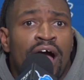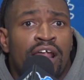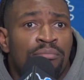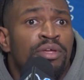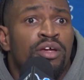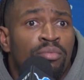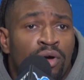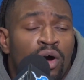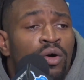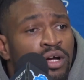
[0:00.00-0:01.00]
how to be a
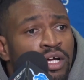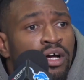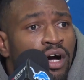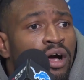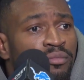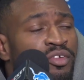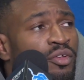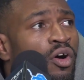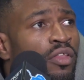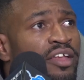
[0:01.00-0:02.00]
pro. Um,
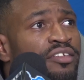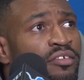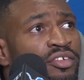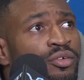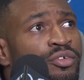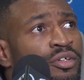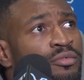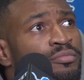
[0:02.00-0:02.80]
so all that stuff's huge.